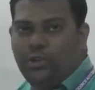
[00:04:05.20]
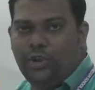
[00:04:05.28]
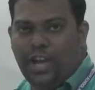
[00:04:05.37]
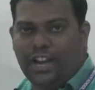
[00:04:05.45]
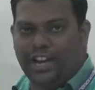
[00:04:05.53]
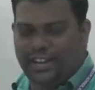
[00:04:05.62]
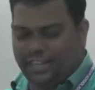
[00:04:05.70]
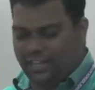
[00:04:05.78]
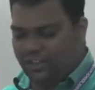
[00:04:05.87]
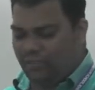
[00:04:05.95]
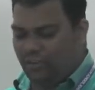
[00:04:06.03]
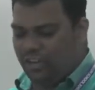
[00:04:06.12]
you are
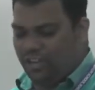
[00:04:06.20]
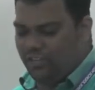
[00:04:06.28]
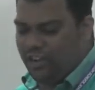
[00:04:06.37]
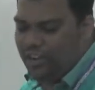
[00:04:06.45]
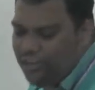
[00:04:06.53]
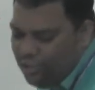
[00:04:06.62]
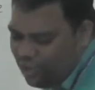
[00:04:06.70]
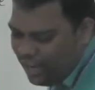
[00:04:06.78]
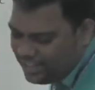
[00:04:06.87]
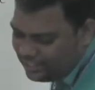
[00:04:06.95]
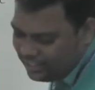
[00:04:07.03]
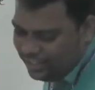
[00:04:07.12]
ready, whatever your
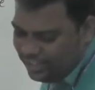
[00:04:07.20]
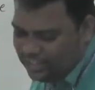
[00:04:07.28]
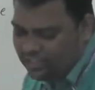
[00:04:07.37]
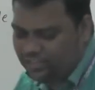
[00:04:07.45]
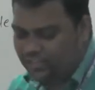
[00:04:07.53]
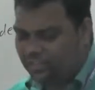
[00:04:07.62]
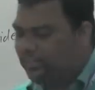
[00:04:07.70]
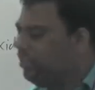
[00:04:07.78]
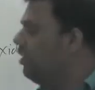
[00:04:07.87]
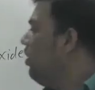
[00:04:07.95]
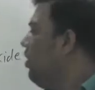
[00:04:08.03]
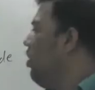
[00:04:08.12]
acidic
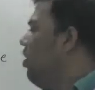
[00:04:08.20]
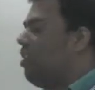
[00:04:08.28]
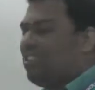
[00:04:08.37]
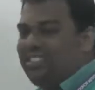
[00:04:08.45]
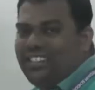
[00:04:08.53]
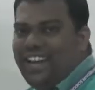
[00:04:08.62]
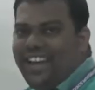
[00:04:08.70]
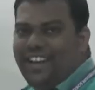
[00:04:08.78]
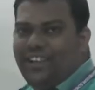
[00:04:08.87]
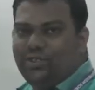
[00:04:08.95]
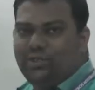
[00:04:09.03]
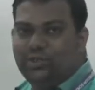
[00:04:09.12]

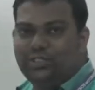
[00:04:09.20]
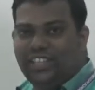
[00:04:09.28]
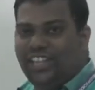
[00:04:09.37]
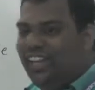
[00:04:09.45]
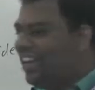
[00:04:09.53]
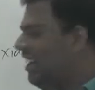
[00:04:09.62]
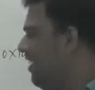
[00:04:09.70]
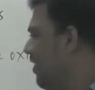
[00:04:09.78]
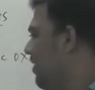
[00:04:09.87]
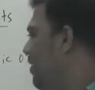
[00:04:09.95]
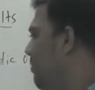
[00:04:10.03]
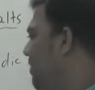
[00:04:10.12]
oxide. So see here,
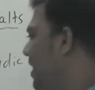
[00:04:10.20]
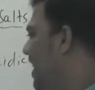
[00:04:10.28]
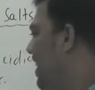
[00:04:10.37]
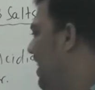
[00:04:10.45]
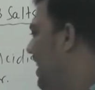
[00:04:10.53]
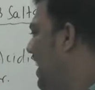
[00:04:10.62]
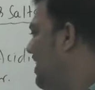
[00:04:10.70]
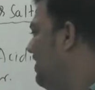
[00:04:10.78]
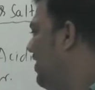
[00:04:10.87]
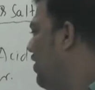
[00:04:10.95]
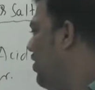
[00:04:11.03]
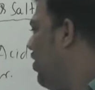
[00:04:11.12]
beta, acidic